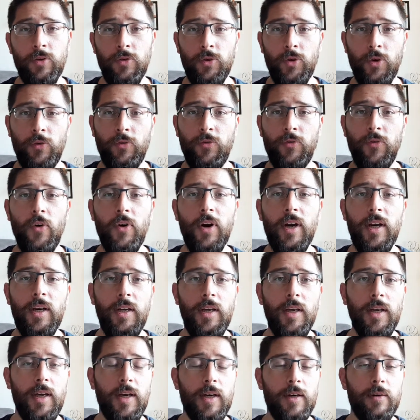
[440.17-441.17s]
your foreign
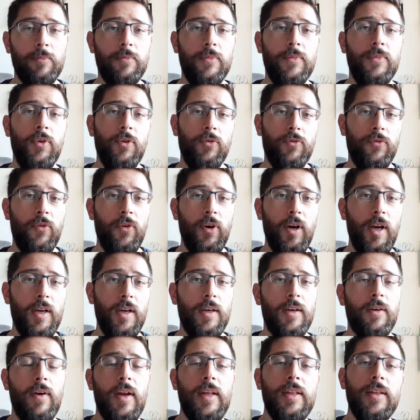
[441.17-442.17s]
income, your
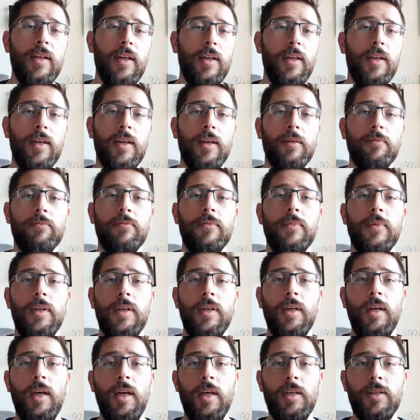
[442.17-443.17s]
foreign rental income
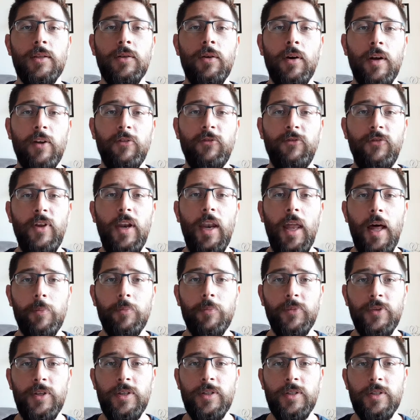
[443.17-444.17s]
is gonna fill
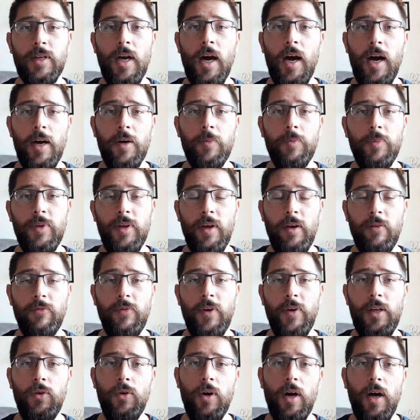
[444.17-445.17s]
up this
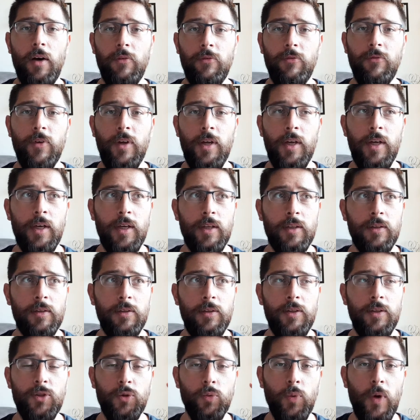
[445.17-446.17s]
RPF, and you have
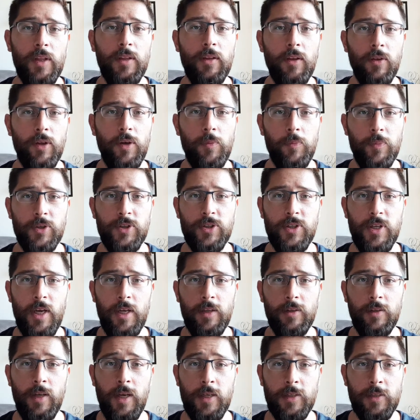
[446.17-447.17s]
this
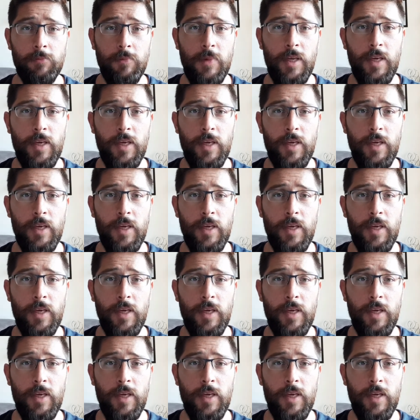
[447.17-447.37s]
23% as a